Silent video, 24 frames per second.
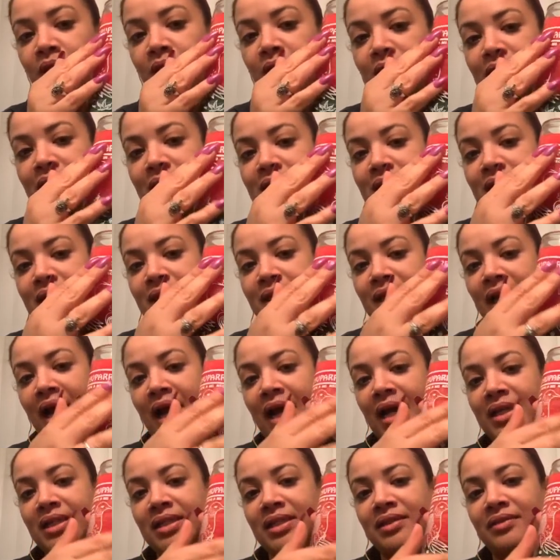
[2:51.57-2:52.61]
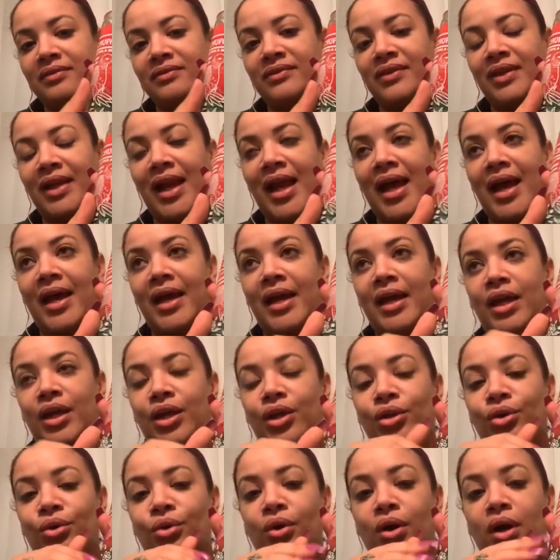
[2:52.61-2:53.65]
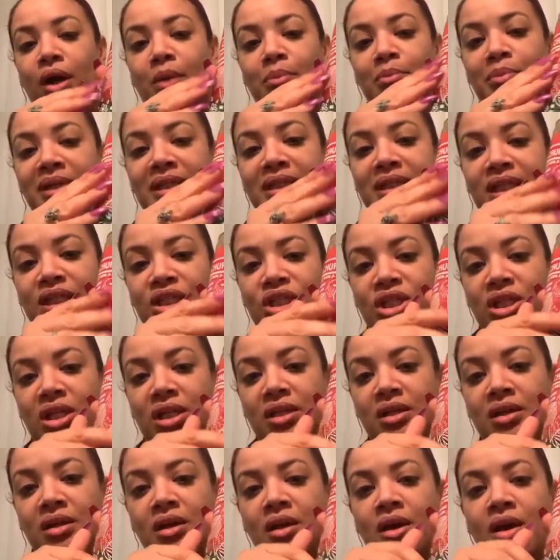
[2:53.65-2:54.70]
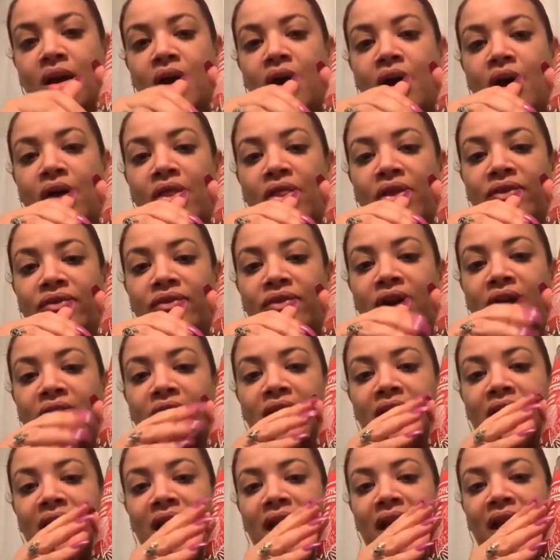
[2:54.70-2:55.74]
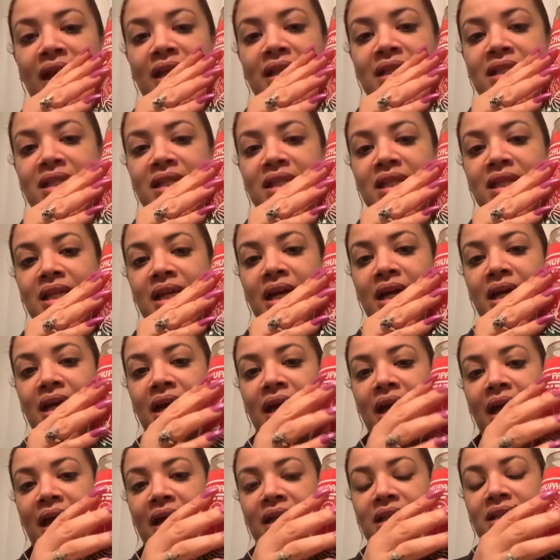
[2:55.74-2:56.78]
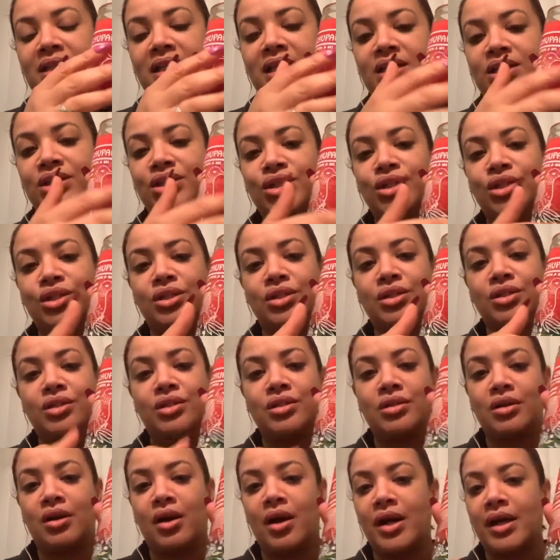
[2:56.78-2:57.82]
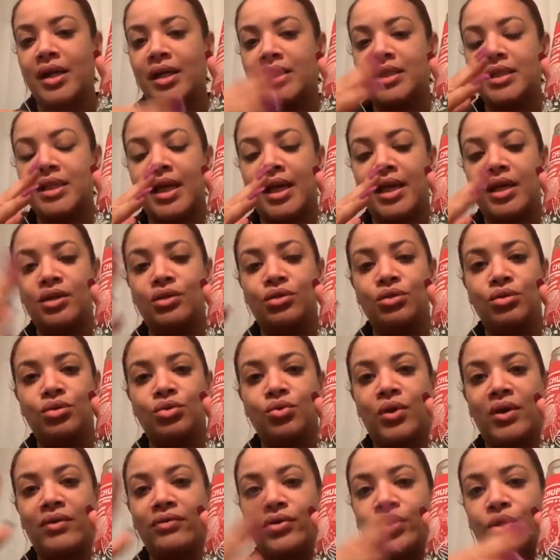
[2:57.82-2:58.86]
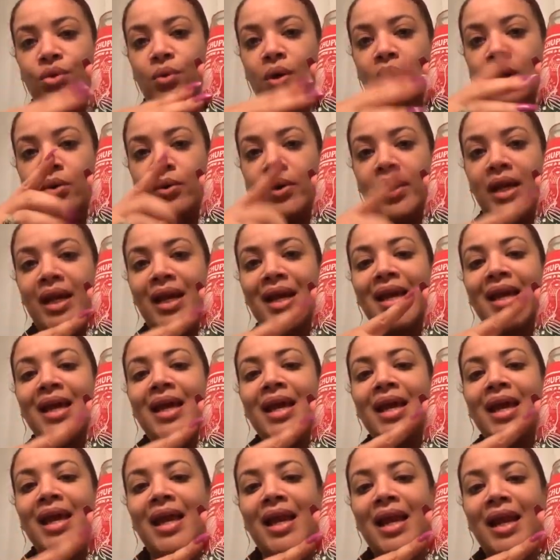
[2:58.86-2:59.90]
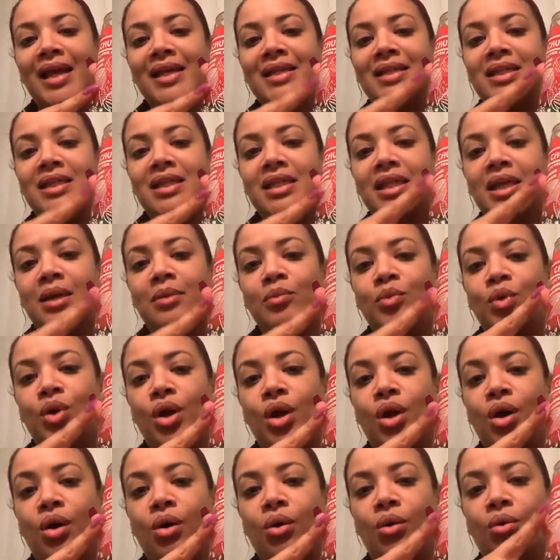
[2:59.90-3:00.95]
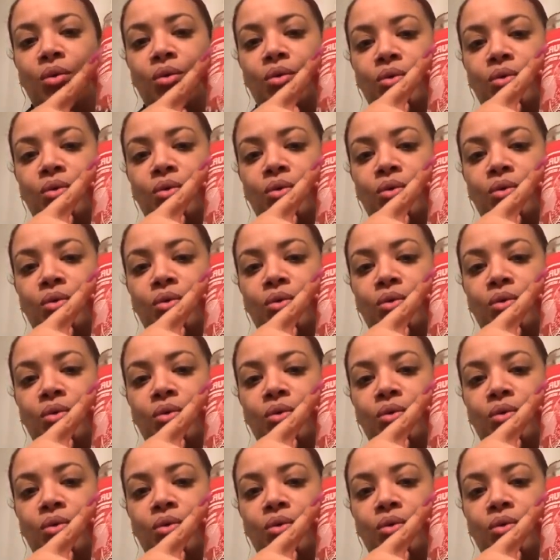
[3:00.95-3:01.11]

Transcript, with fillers: this is kind of like your petition on the front. It lets the ancestors, guardians, angels, whoever you work with, it lets them know